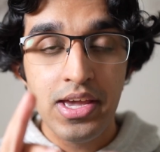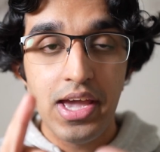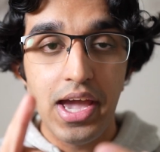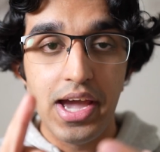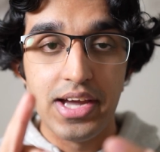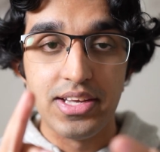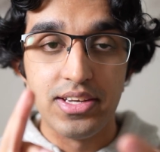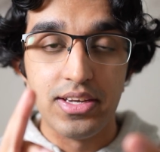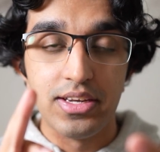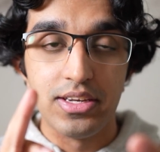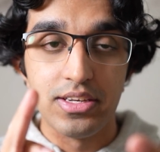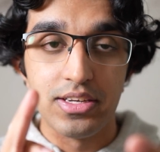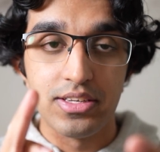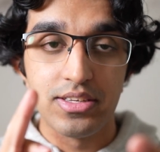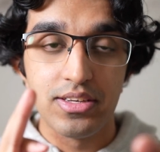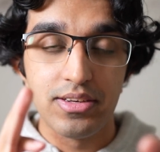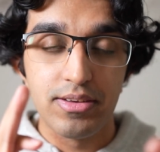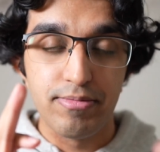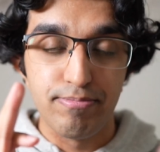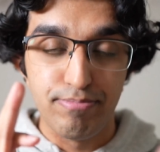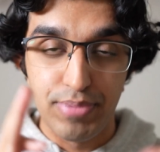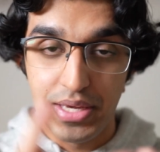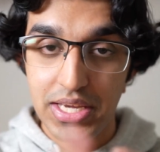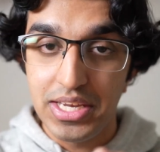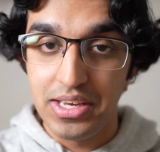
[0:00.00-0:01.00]
And
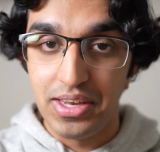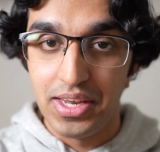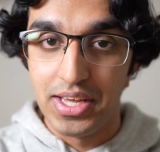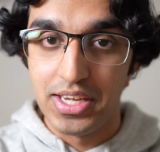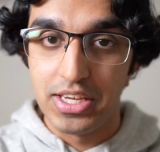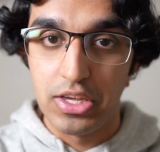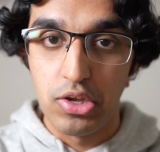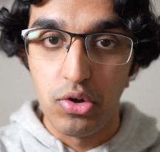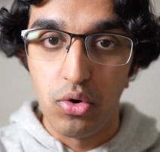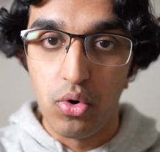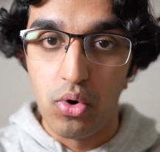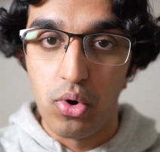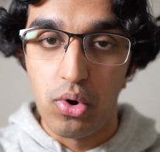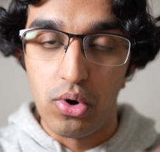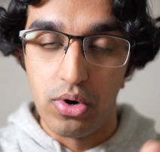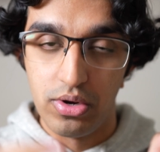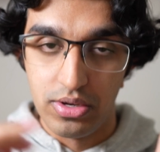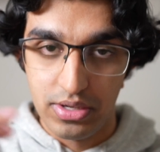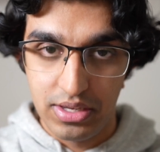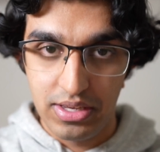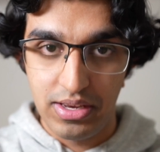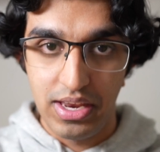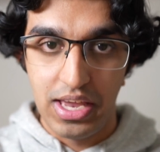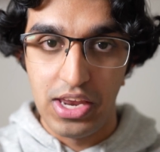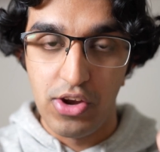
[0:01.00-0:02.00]
B, like your
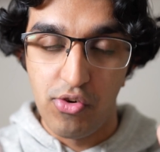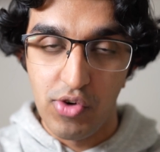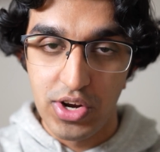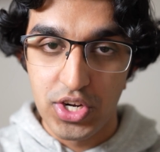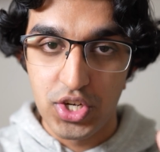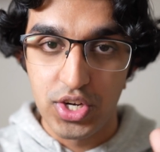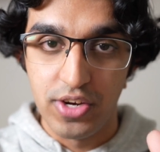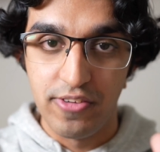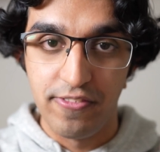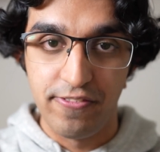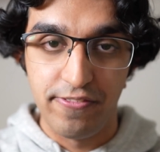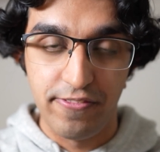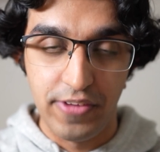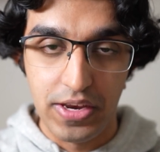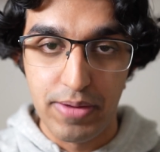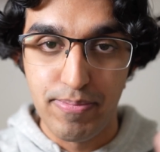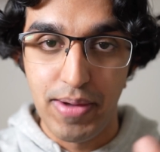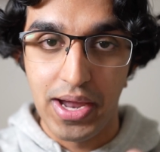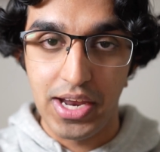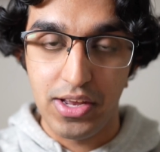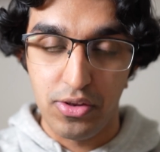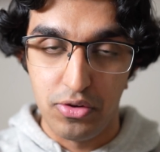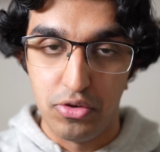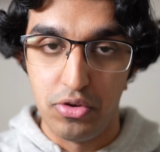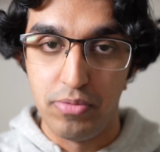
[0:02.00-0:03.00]
iteration
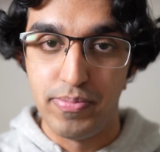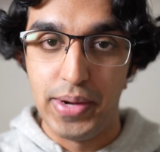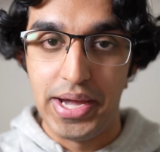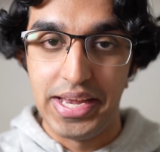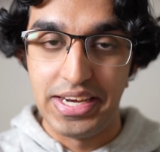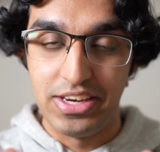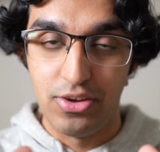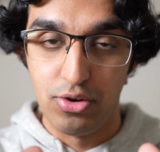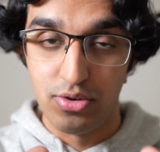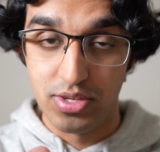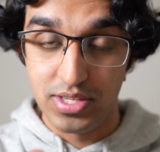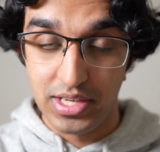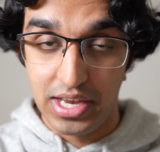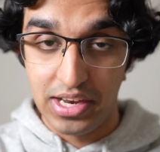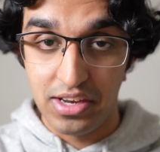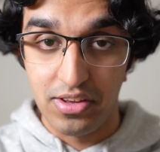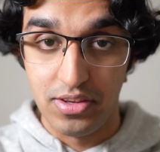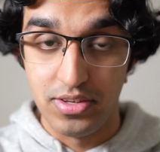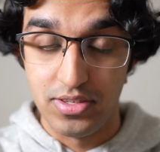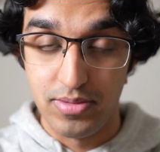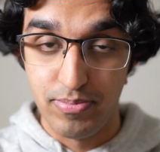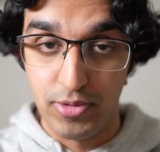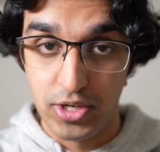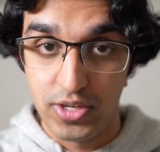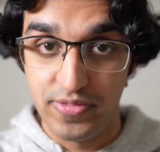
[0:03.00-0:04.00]
feedback loop and your
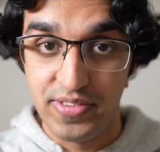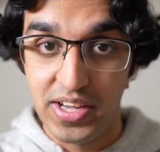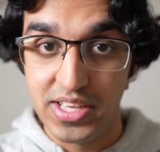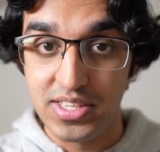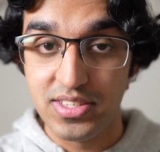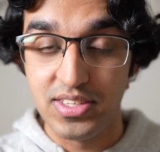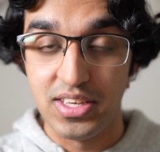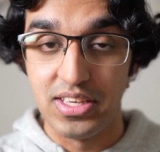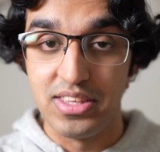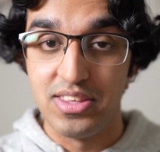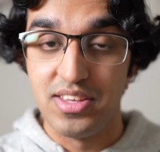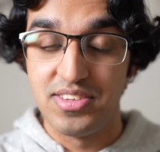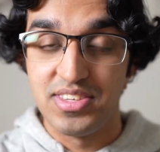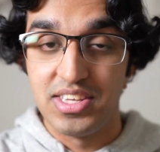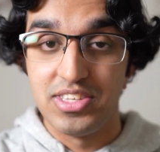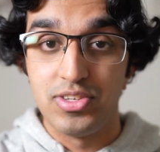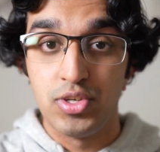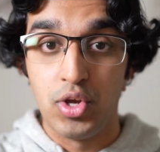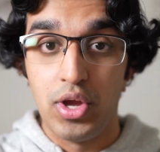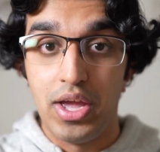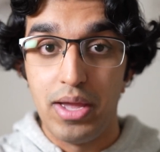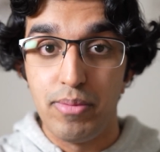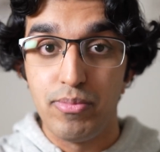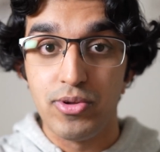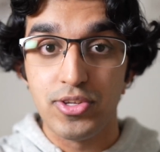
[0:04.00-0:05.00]
cycle is much faster, in the
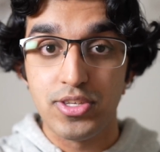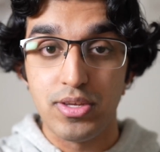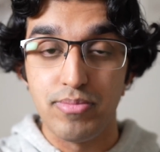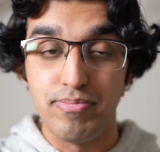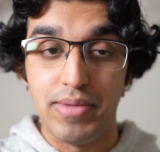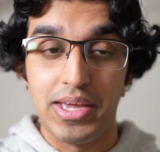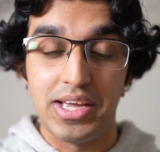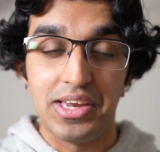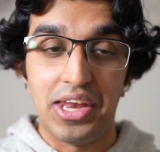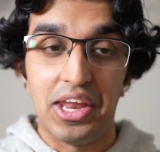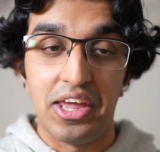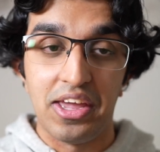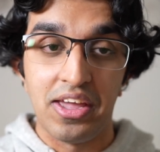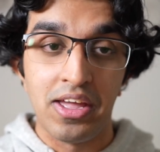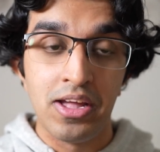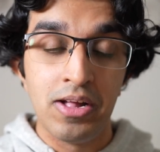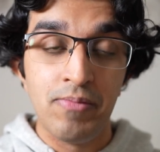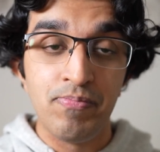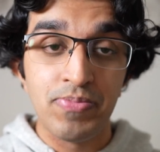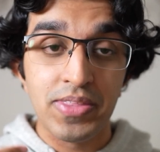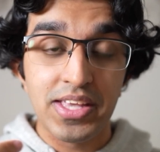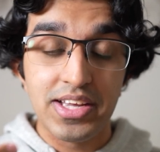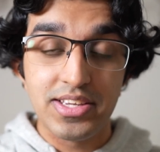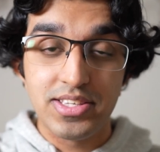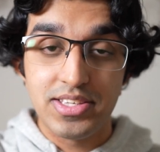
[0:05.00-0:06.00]
sense you're able to make like
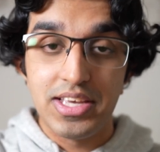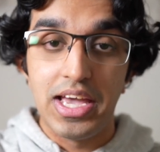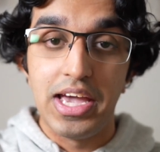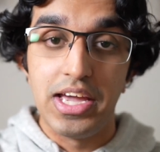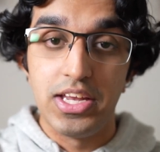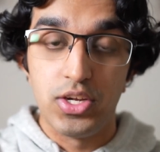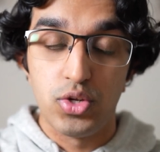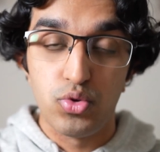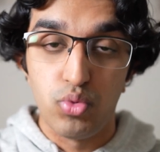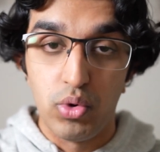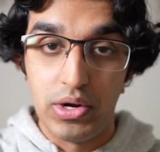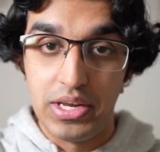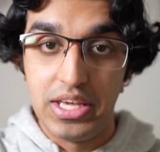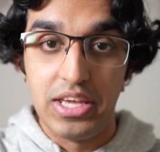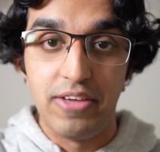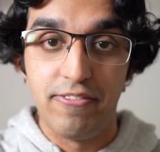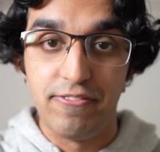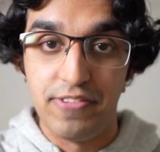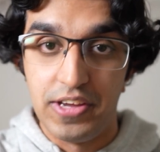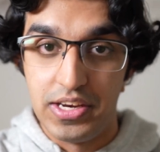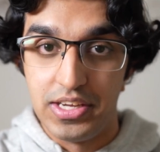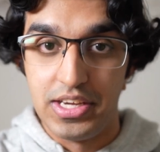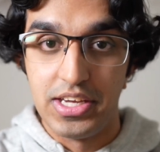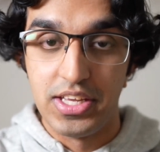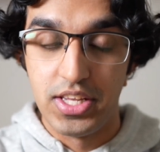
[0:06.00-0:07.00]
10, 20,
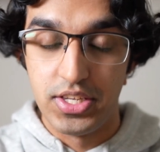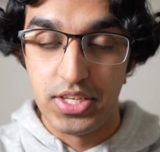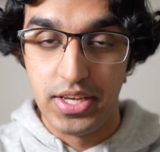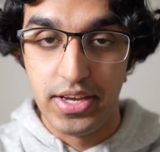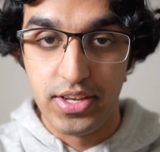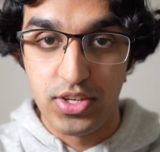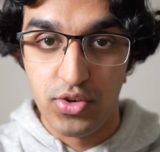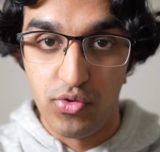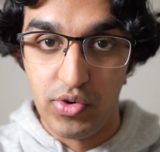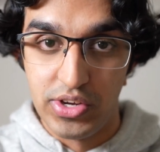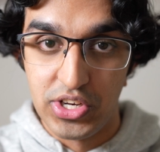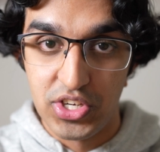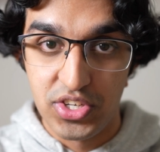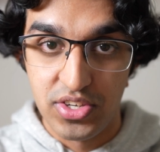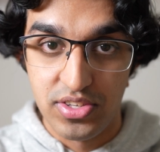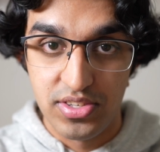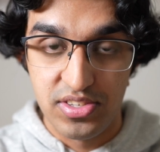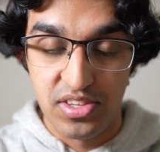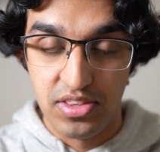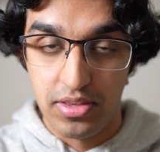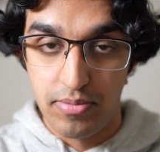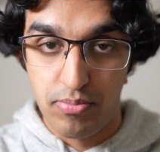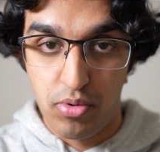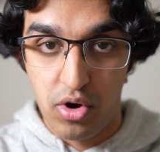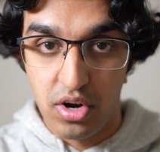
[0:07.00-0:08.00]
30
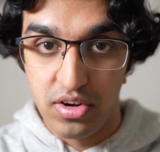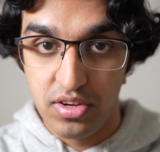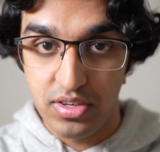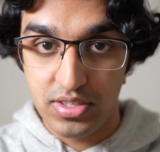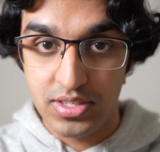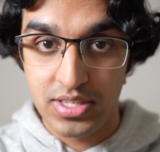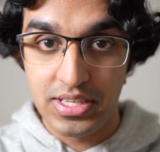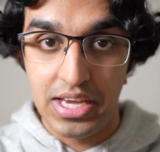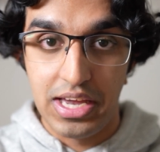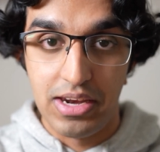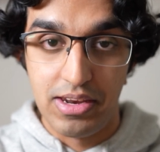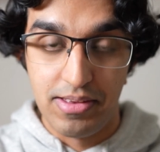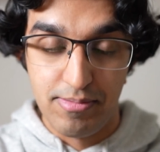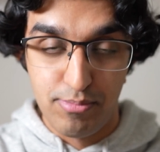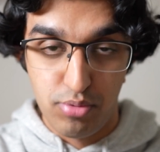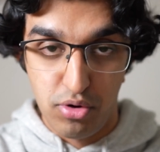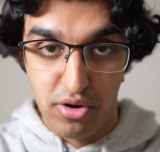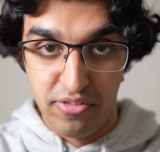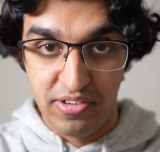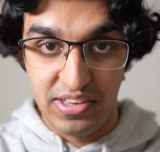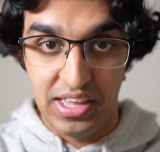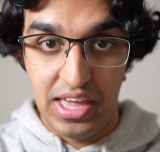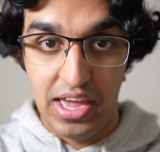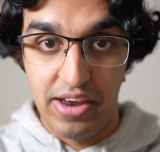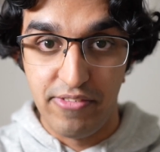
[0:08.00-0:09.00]
iterations on the product and
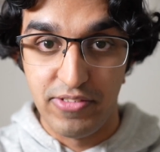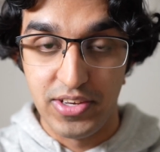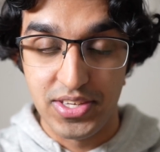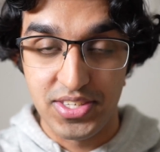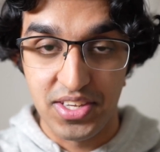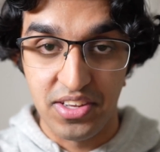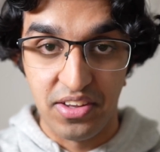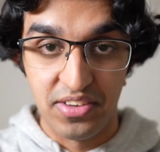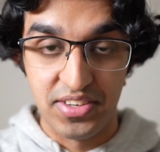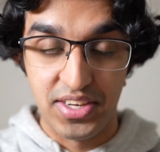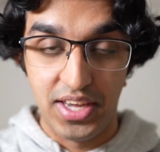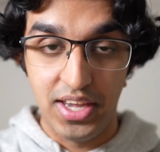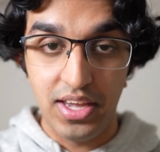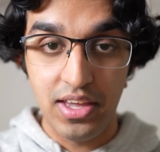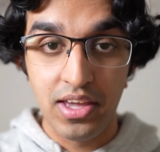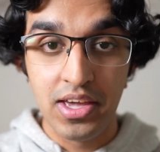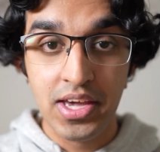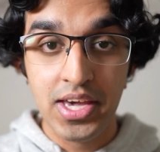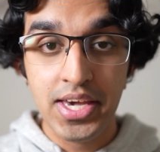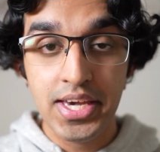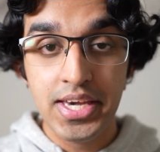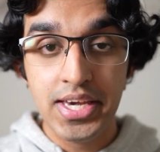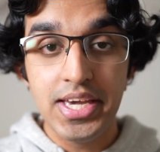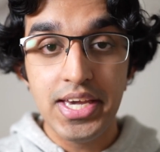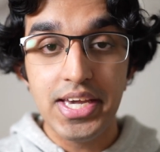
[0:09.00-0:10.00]
improving it every single day,
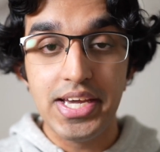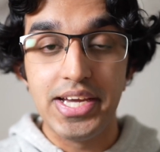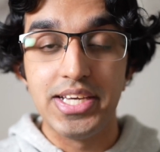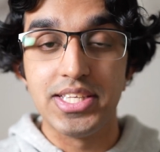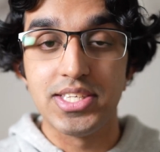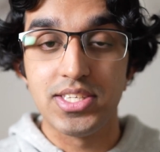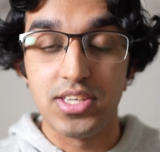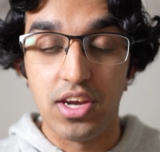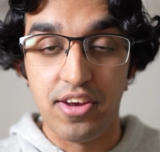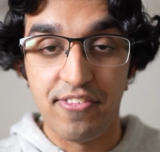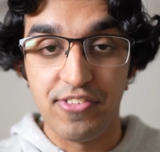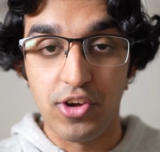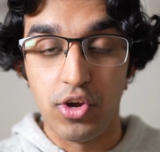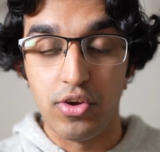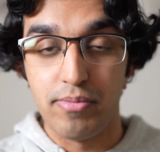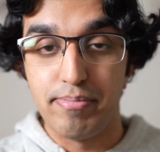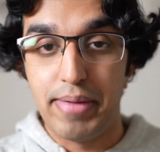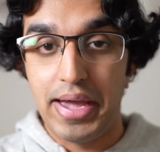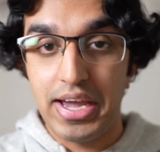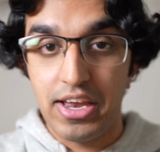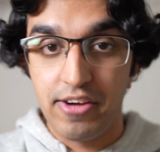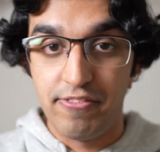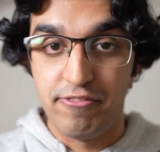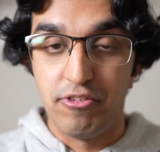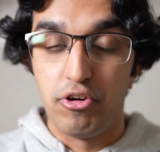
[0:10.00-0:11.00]
instead of going
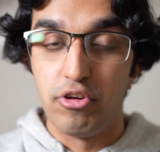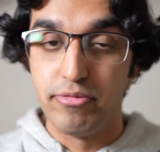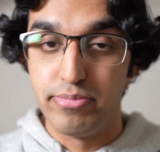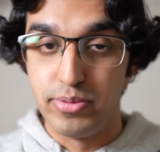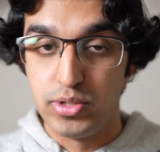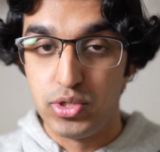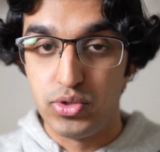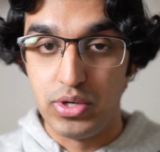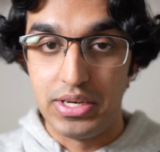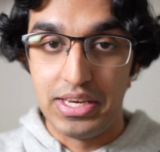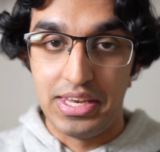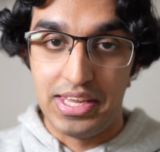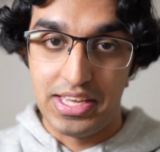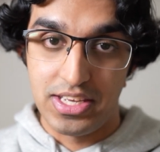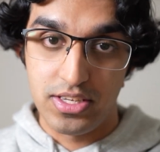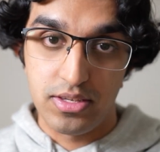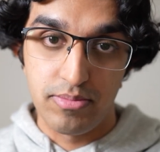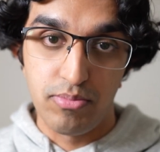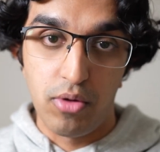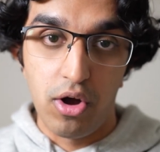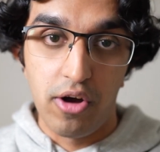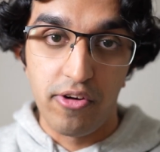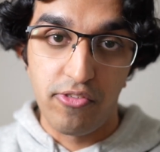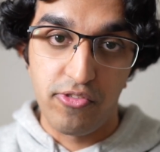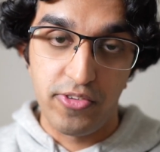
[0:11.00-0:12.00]
back and forth between like
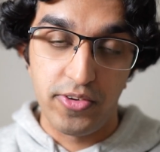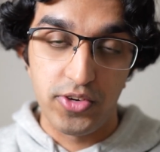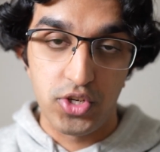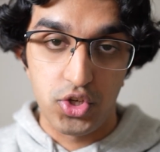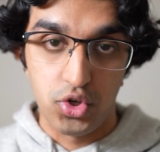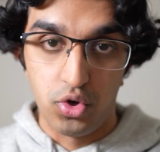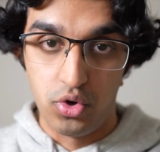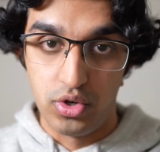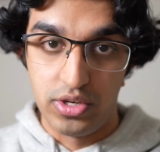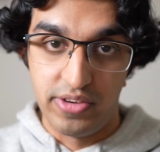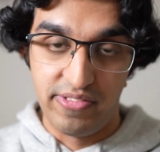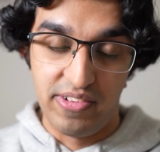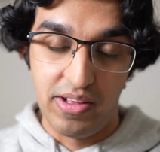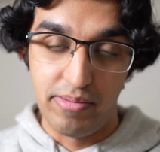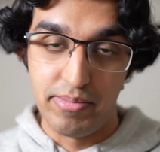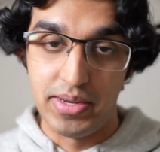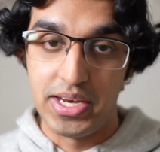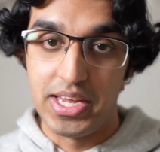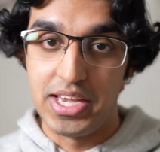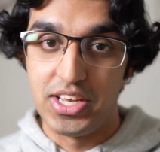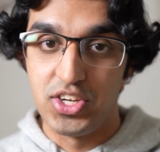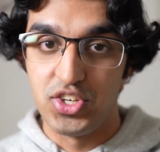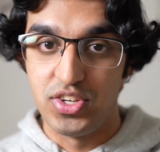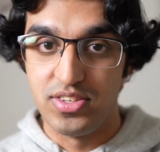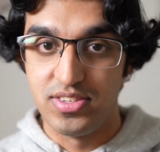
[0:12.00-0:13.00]
some offshore
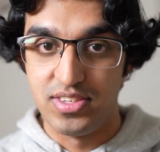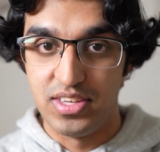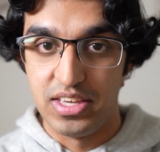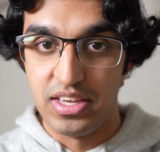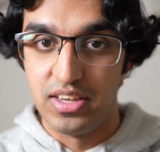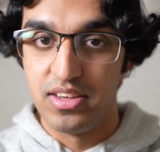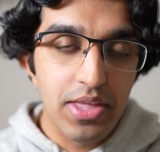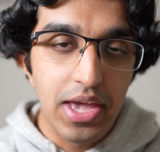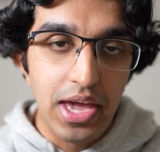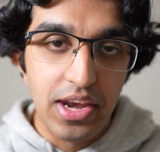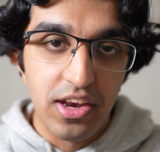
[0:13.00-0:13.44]
development agency.